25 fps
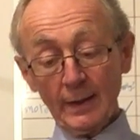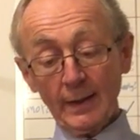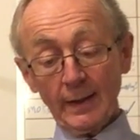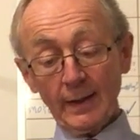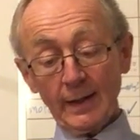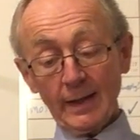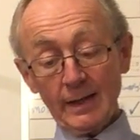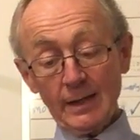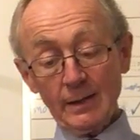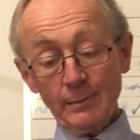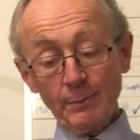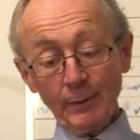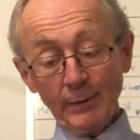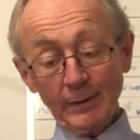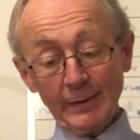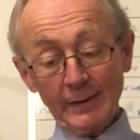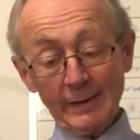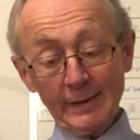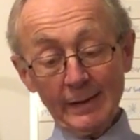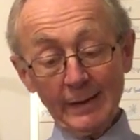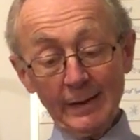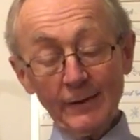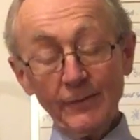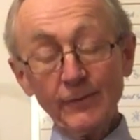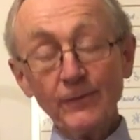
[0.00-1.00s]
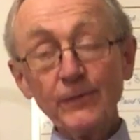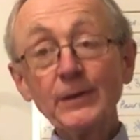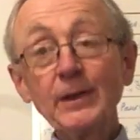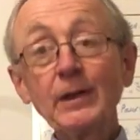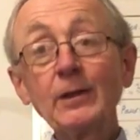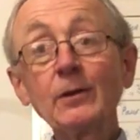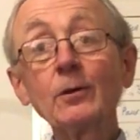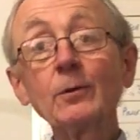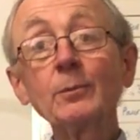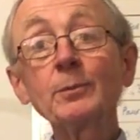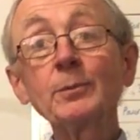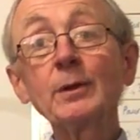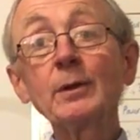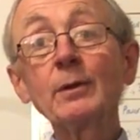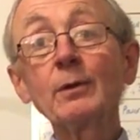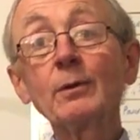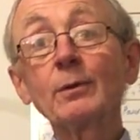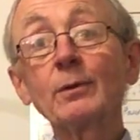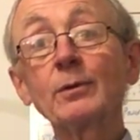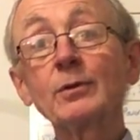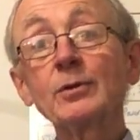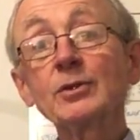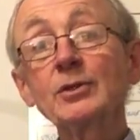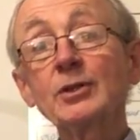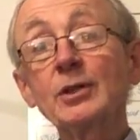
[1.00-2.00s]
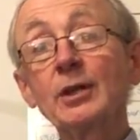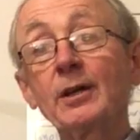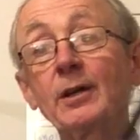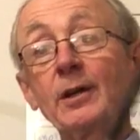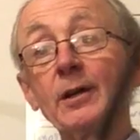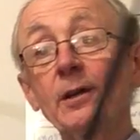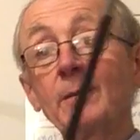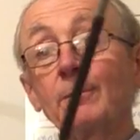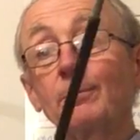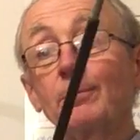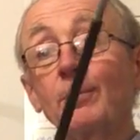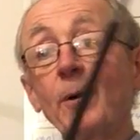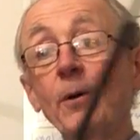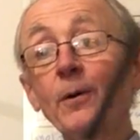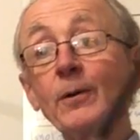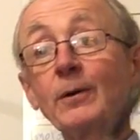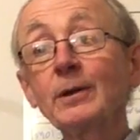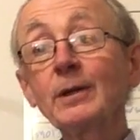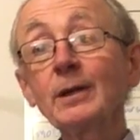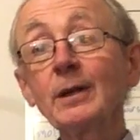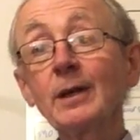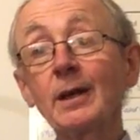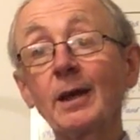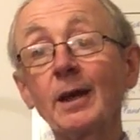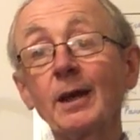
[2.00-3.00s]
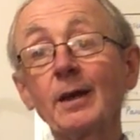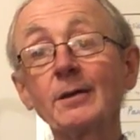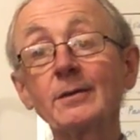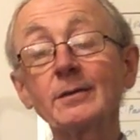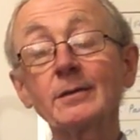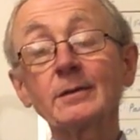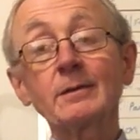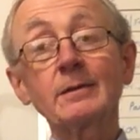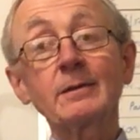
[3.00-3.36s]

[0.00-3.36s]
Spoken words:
Anybody lifting up the launcher and pointing it,